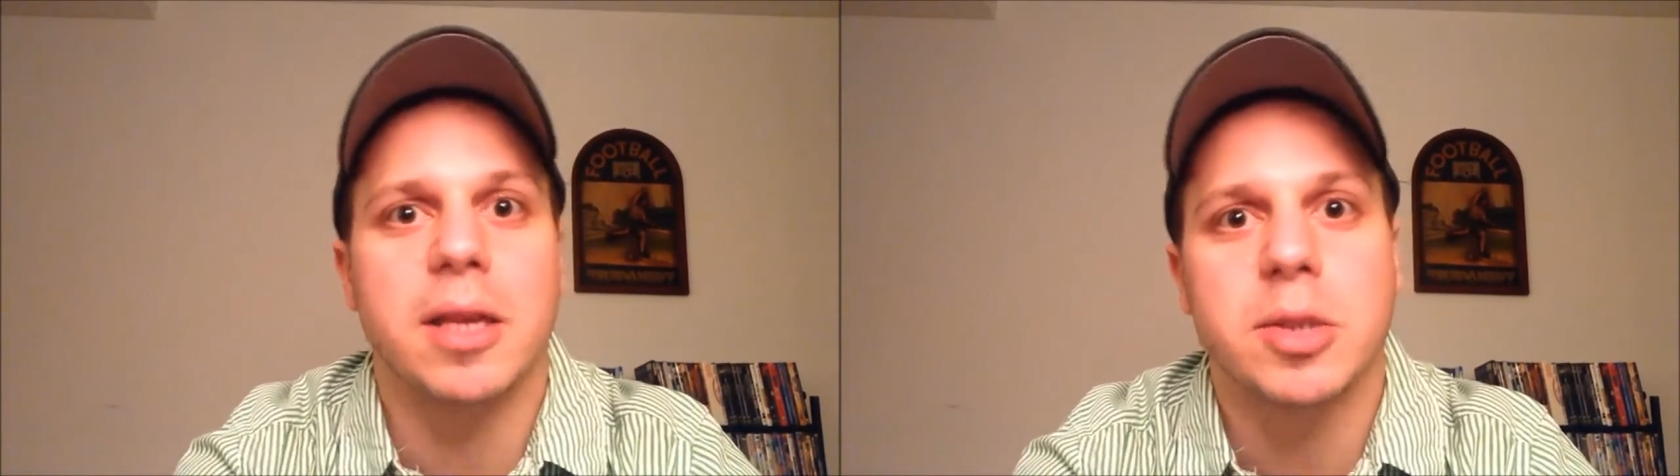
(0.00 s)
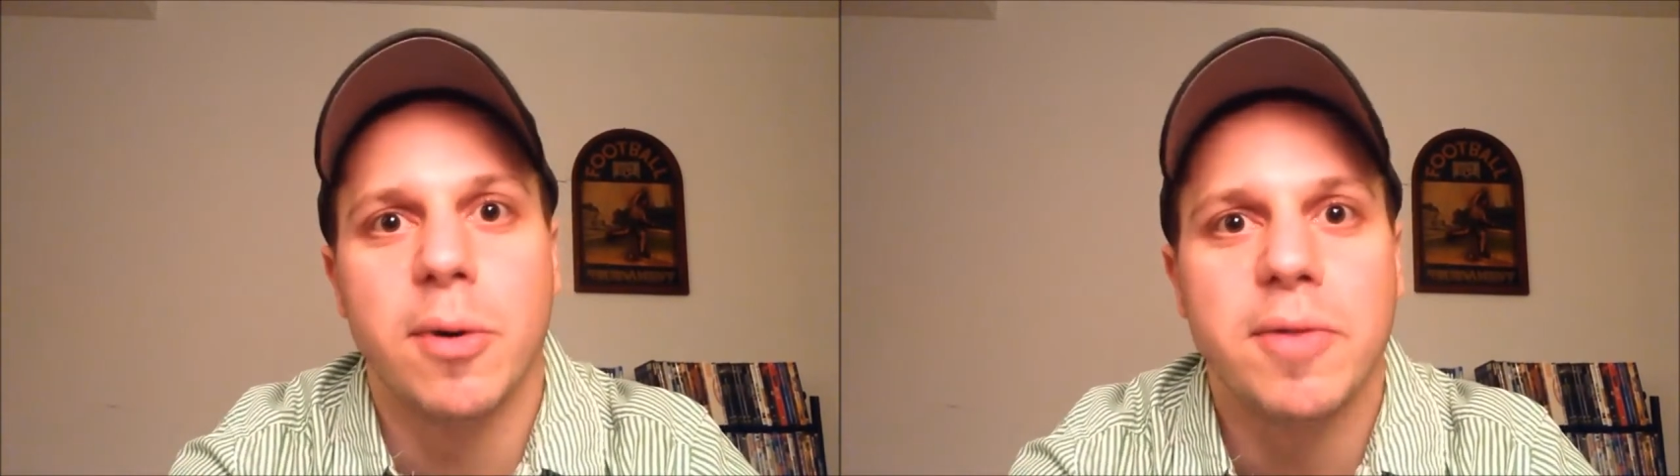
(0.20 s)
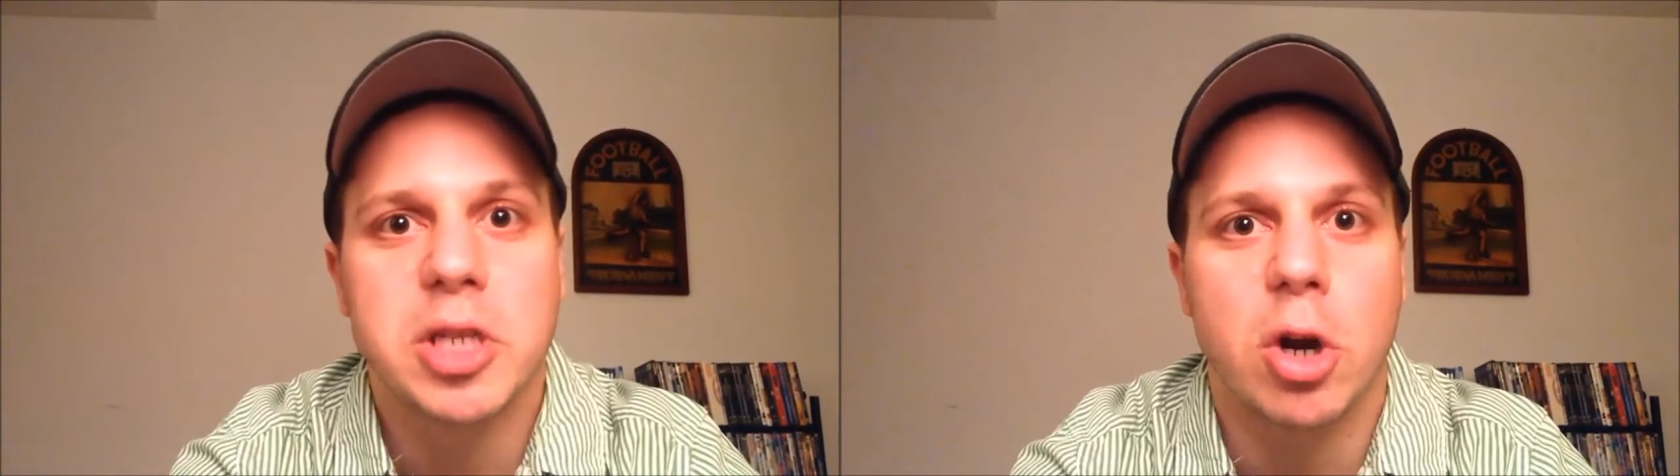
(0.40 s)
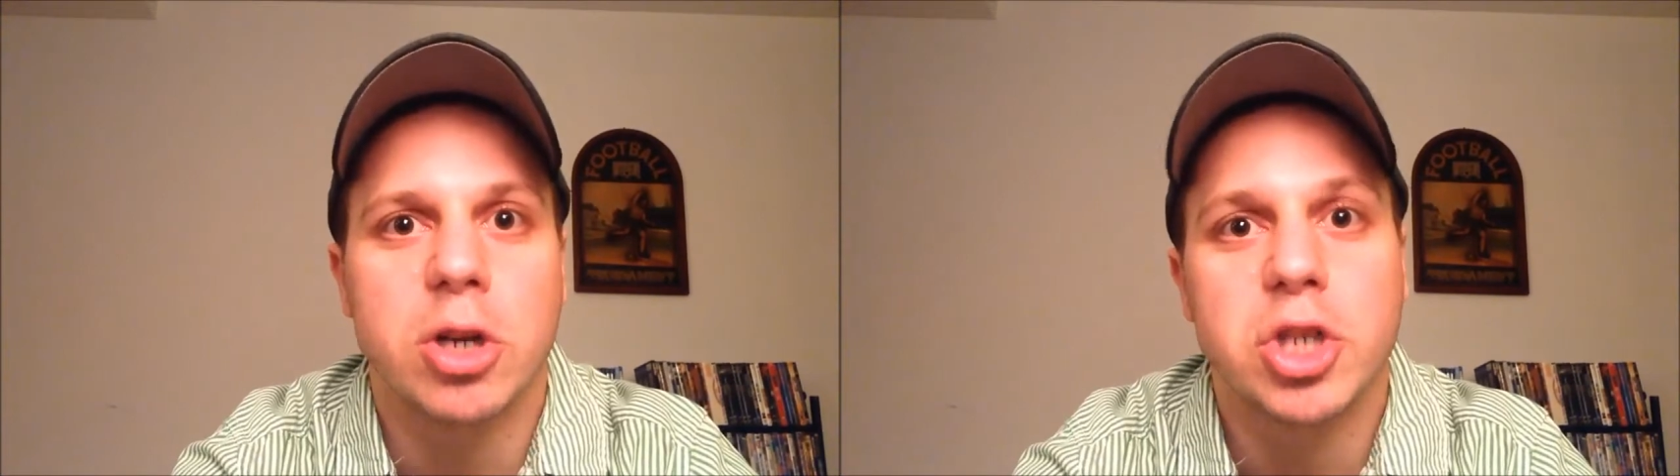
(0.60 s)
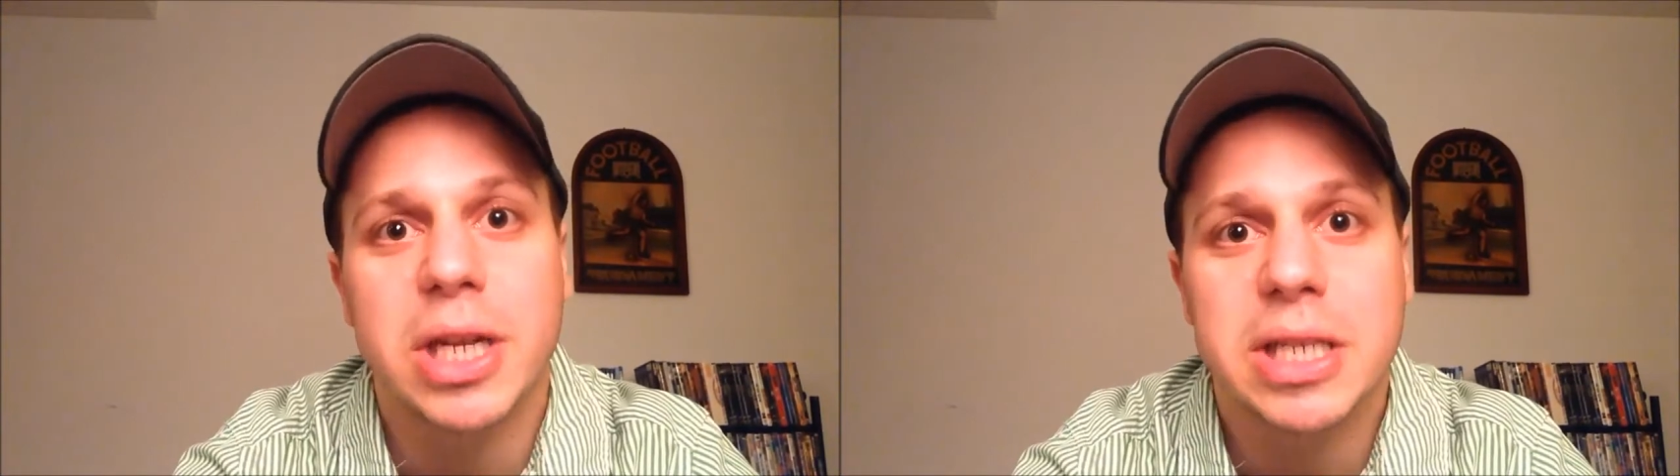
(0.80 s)
this movie
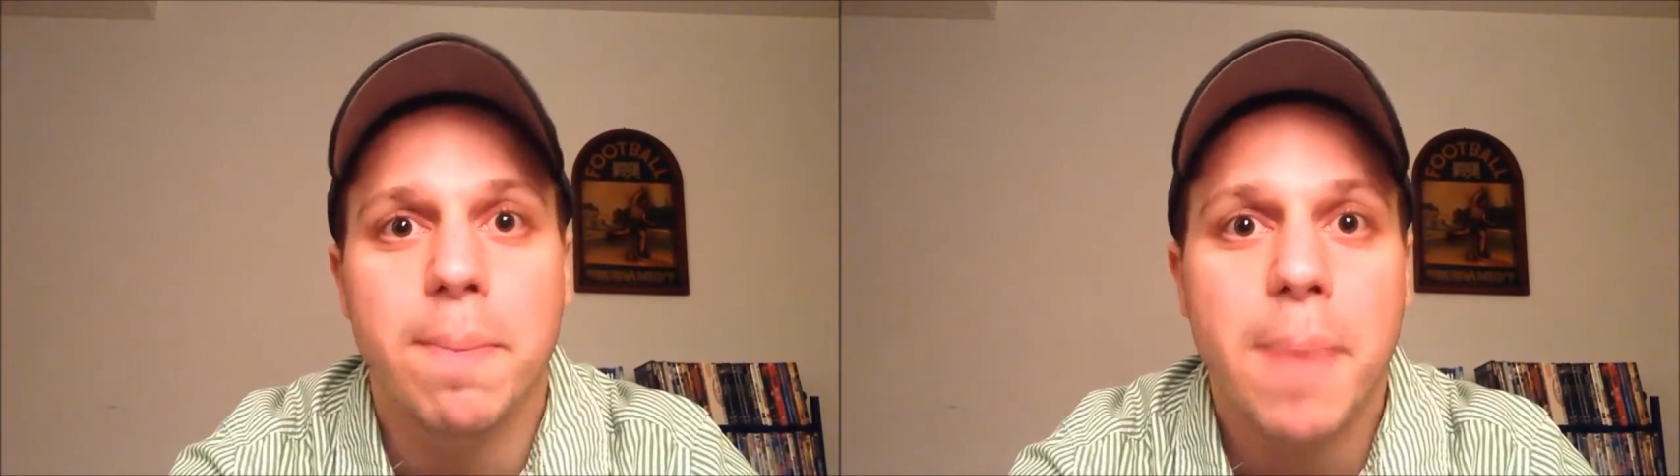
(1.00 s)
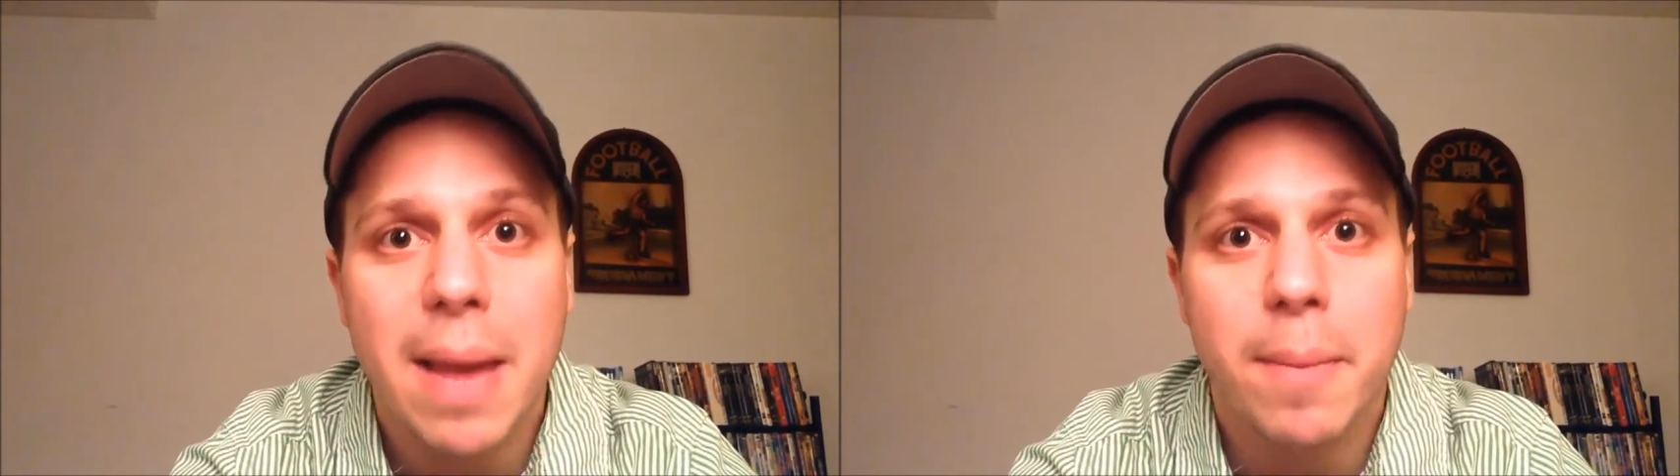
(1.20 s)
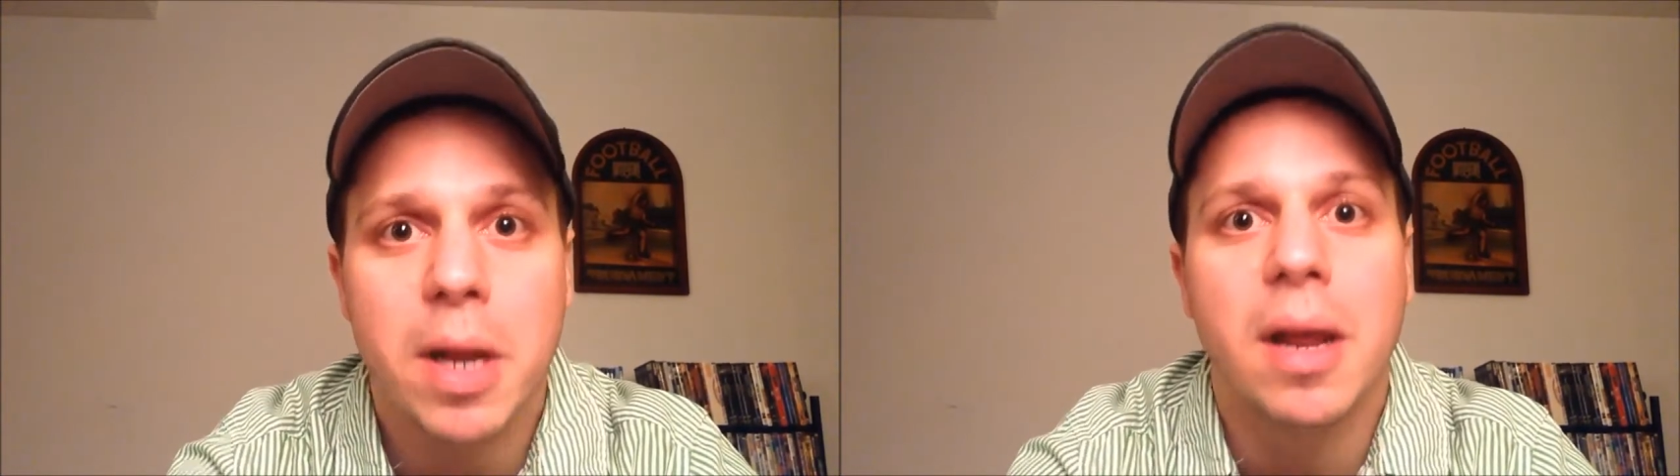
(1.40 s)
stars Jason Bateman.